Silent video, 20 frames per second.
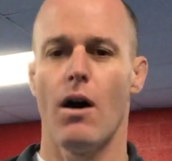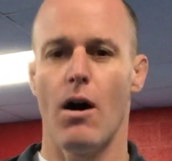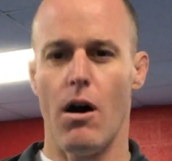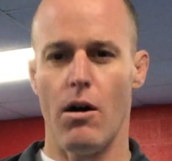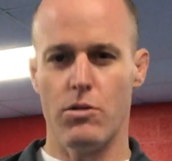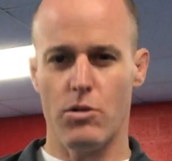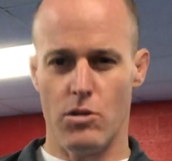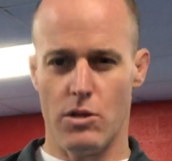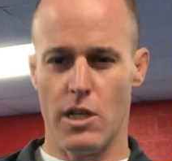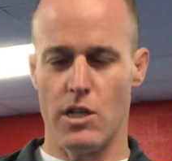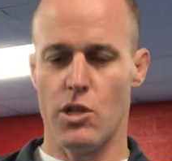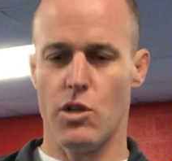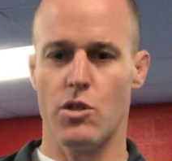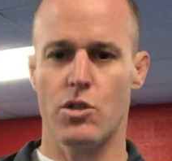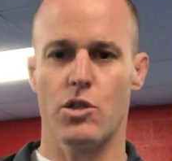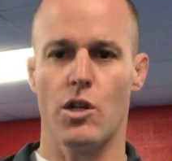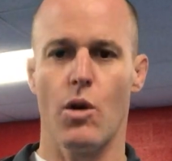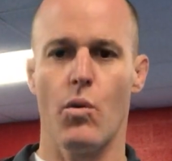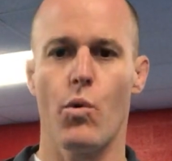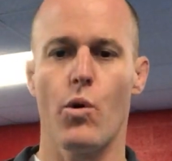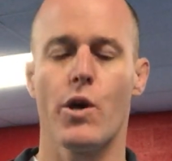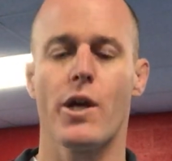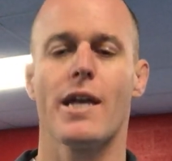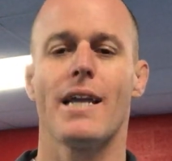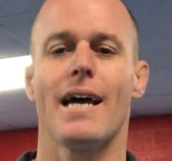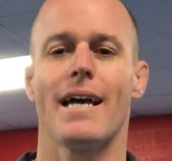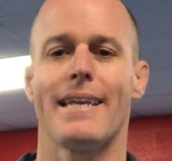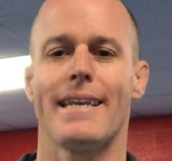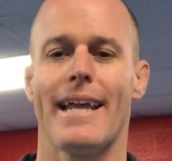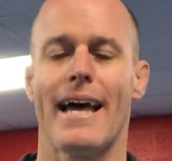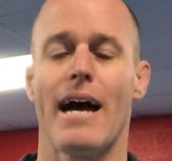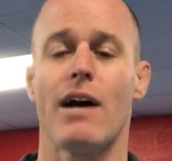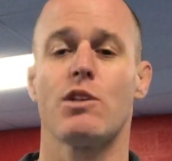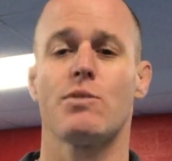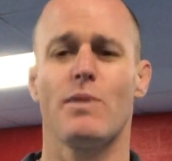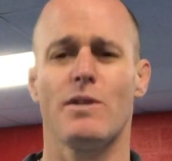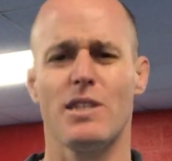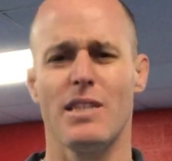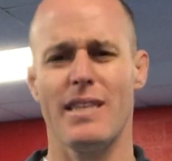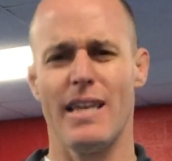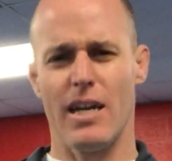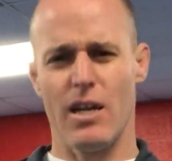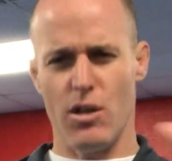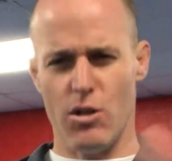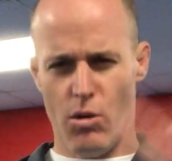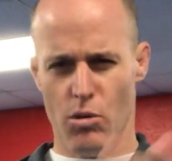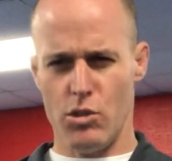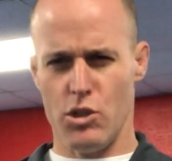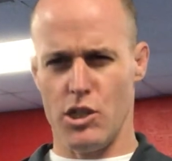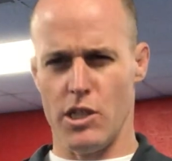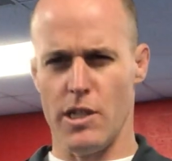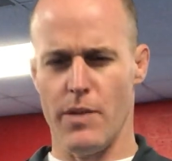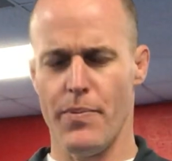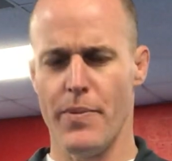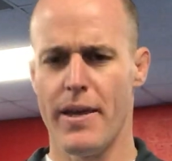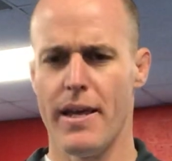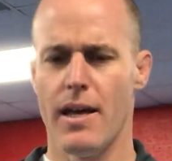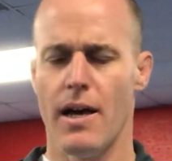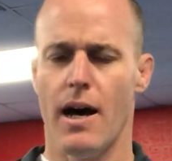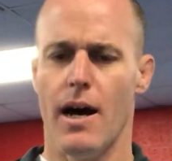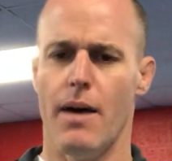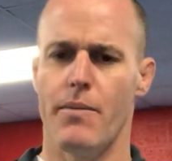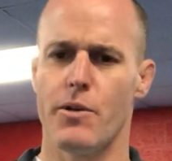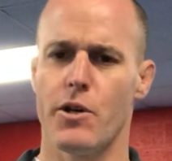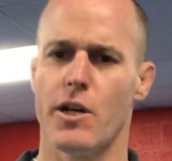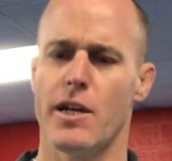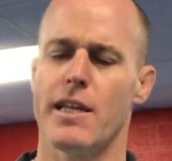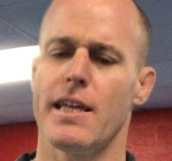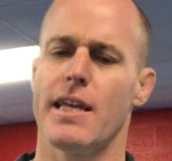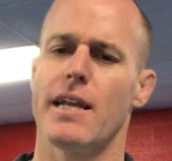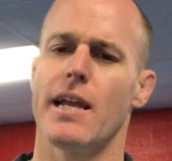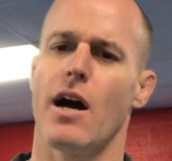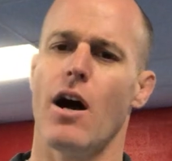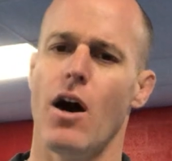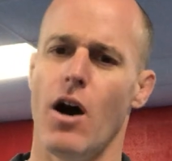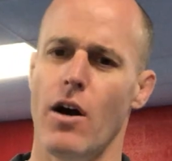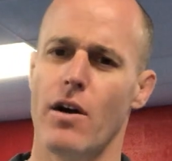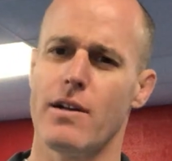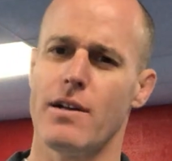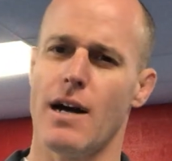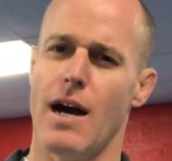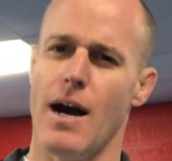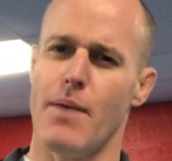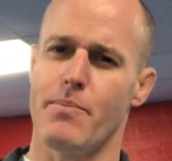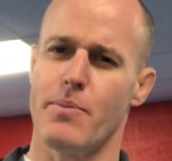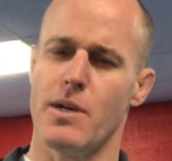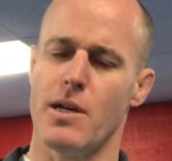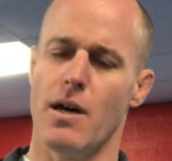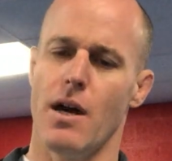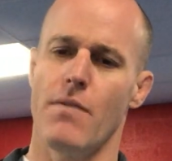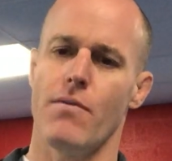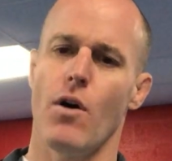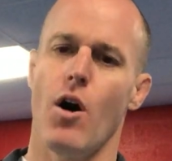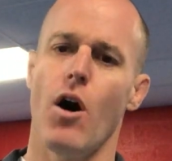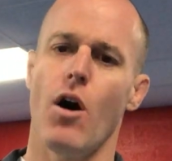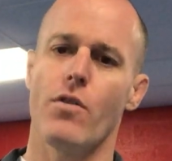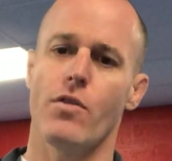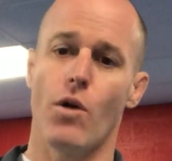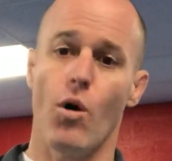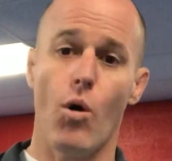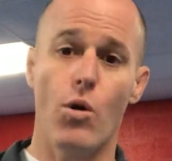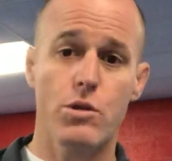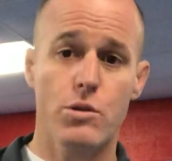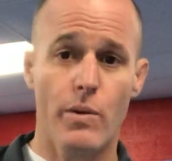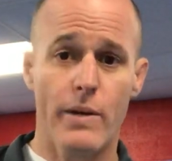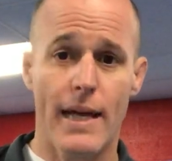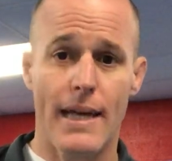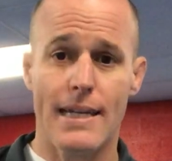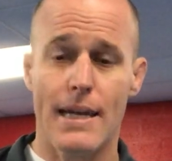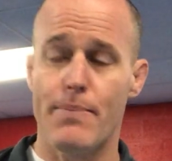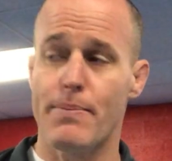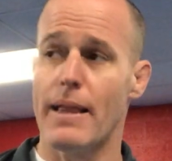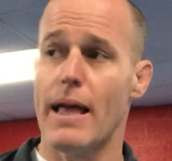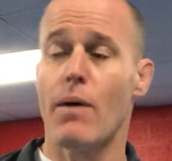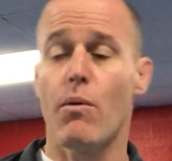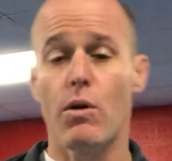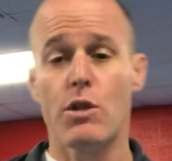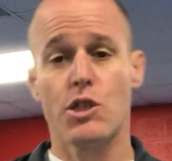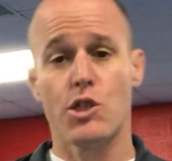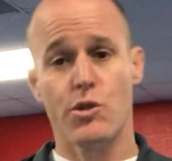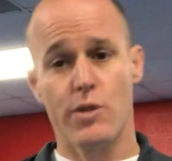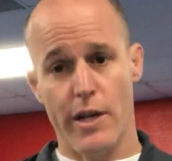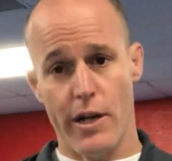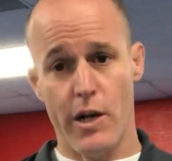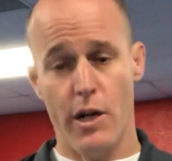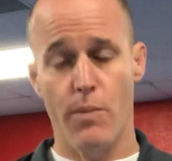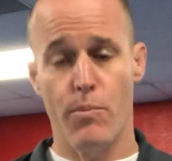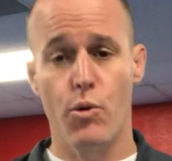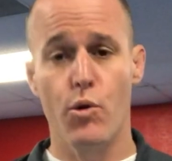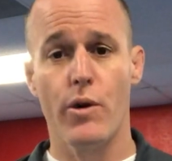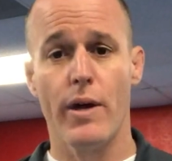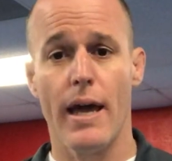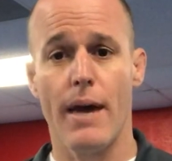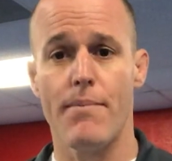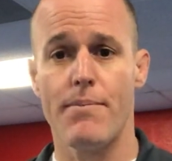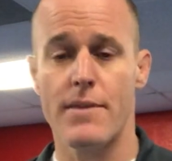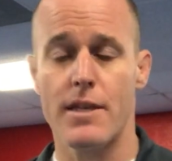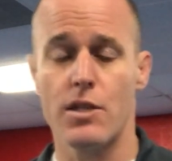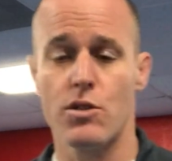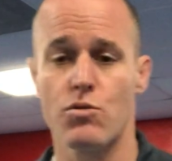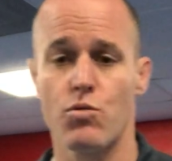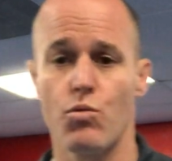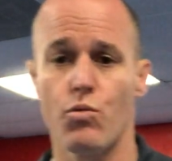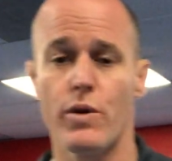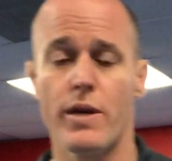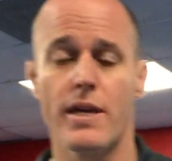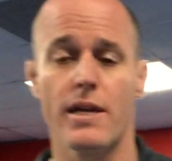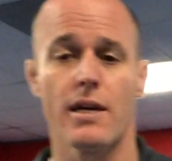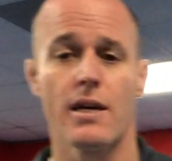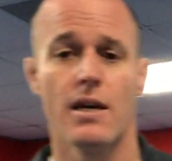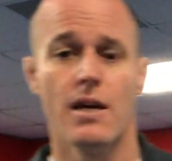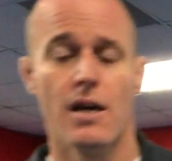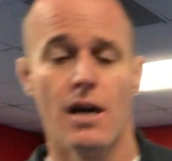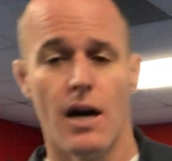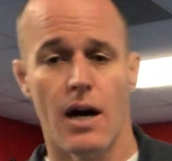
All those things you can start working on now, especially that goal sheet. You're going to get a hard copy of the whole 28-day plan once you get here to boot camp this week.